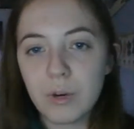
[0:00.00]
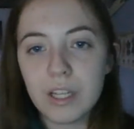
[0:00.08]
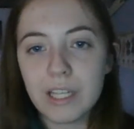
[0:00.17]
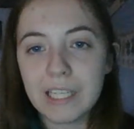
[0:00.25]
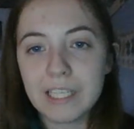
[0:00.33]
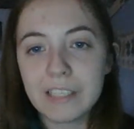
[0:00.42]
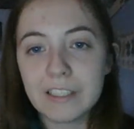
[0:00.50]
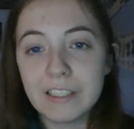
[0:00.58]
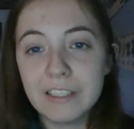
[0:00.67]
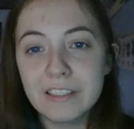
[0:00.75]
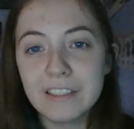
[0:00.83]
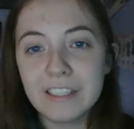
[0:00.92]
white
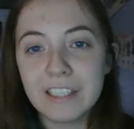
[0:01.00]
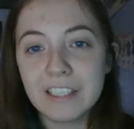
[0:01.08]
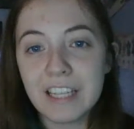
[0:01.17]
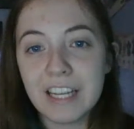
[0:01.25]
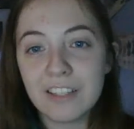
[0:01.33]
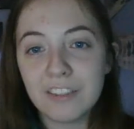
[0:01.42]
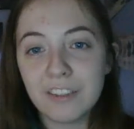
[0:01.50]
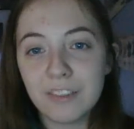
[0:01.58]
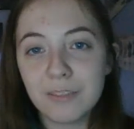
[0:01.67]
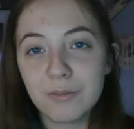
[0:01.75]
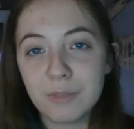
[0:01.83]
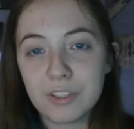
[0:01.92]
lady in
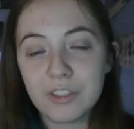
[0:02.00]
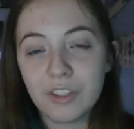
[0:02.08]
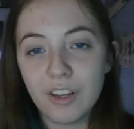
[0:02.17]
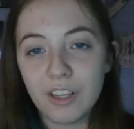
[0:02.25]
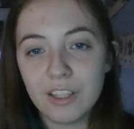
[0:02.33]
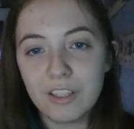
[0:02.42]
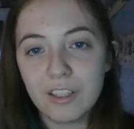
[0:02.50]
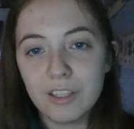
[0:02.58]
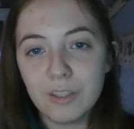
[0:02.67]
Atlas, which, like,